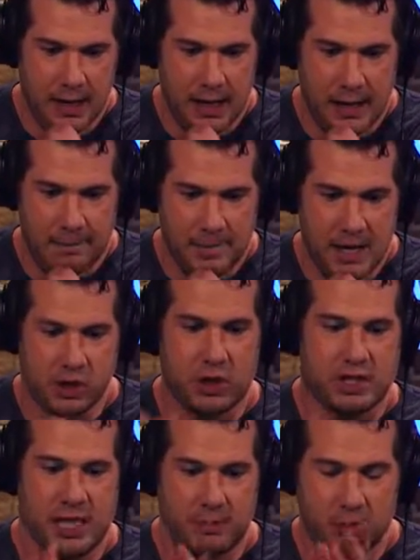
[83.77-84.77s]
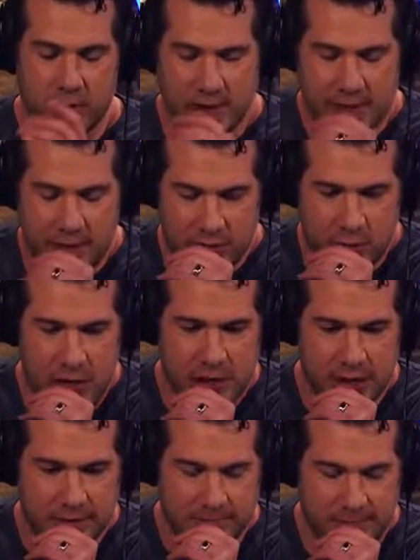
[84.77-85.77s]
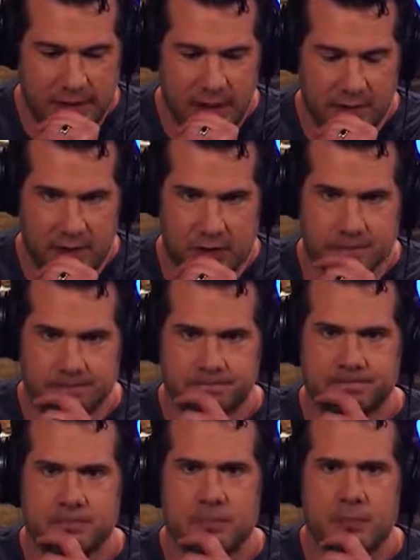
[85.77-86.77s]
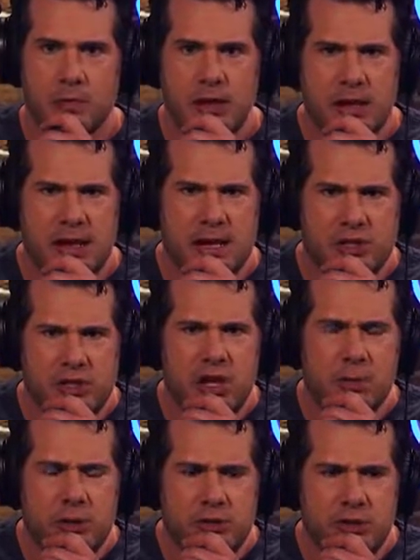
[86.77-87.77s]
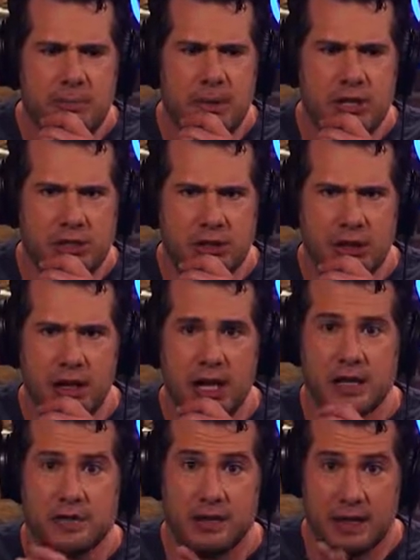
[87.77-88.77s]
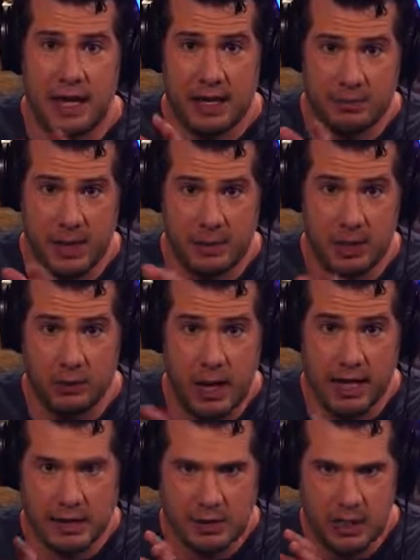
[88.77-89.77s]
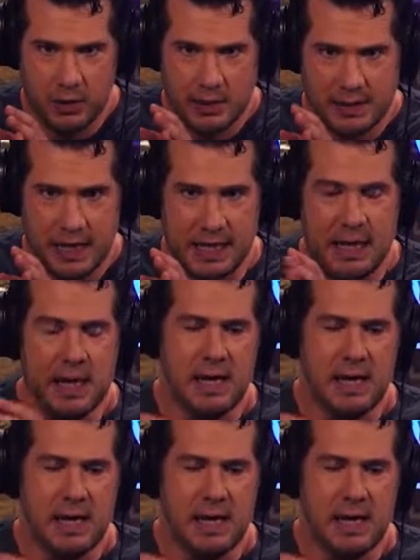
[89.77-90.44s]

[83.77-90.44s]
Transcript: Um, a good example recently, I was watching television and I saw a commercial that mentioned uh, Huntsville, Alabama, you know, Rocket City, USA.